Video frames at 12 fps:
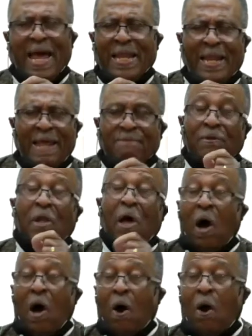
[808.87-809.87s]
live
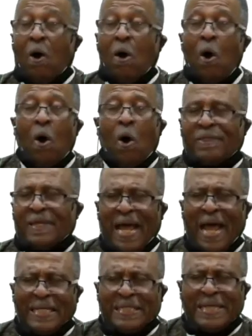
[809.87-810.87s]
long or that
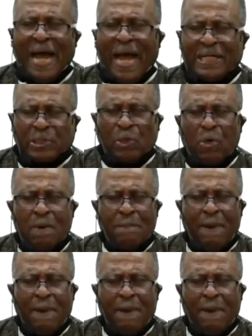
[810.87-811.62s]
I die soon,